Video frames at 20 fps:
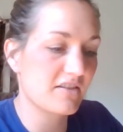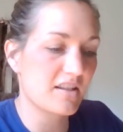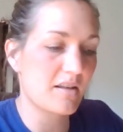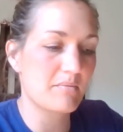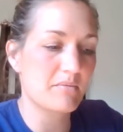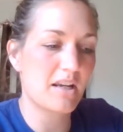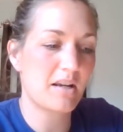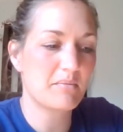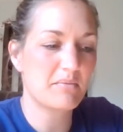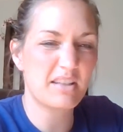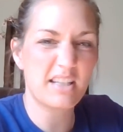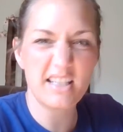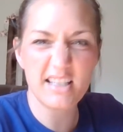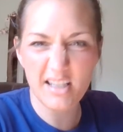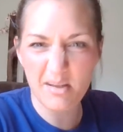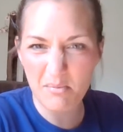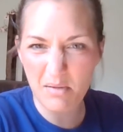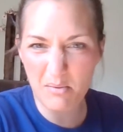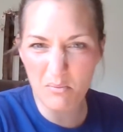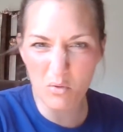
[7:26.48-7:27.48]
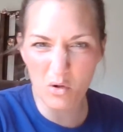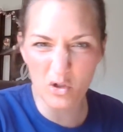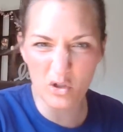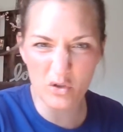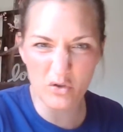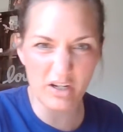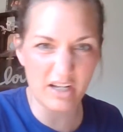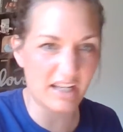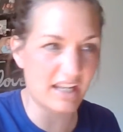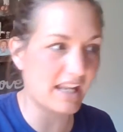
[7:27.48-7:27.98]
Sometimes these can be more
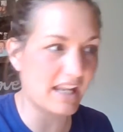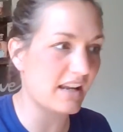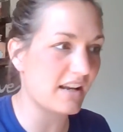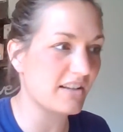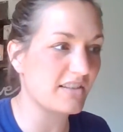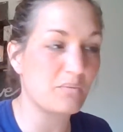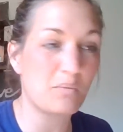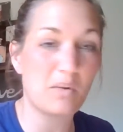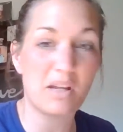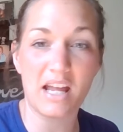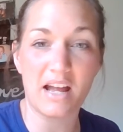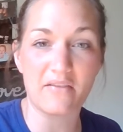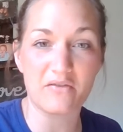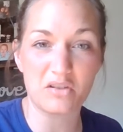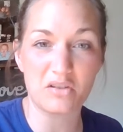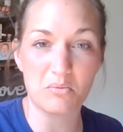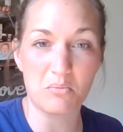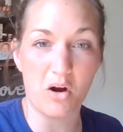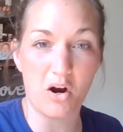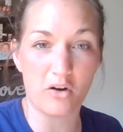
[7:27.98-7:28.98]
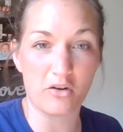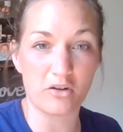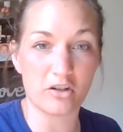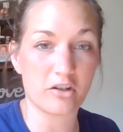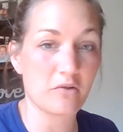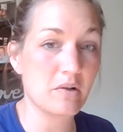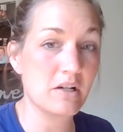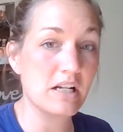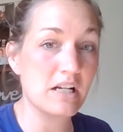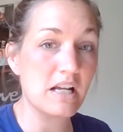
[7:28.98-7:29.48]
tricky because we have to
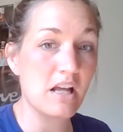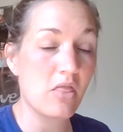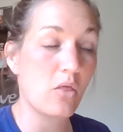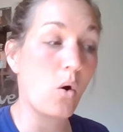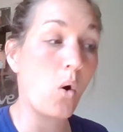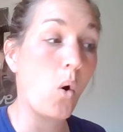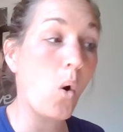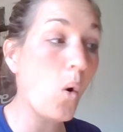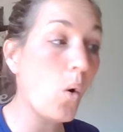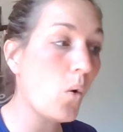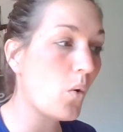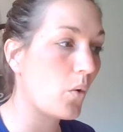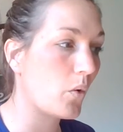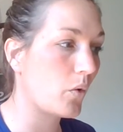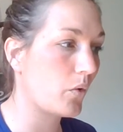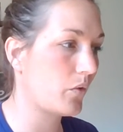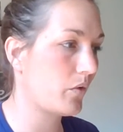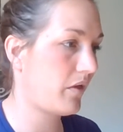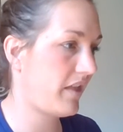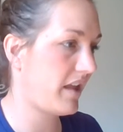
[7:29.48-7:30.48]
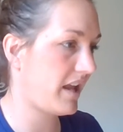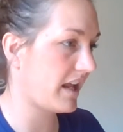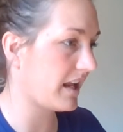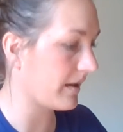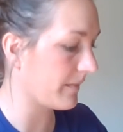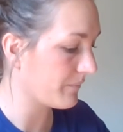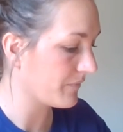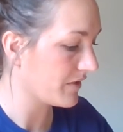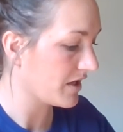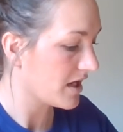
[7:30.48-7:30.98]
borrow the whole thing.
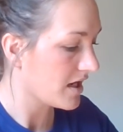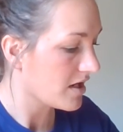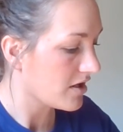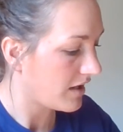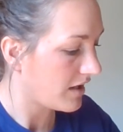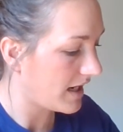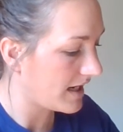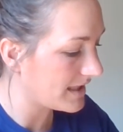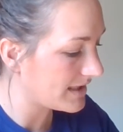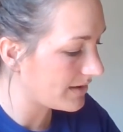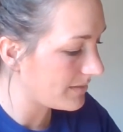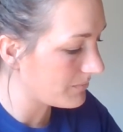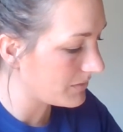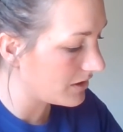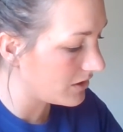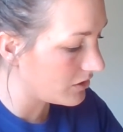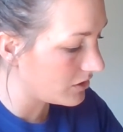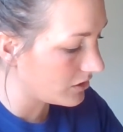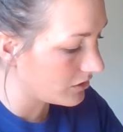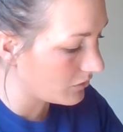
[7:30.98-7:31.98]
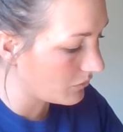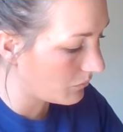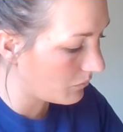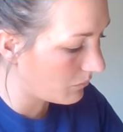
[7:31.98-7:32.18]
Okay, so I'm going to do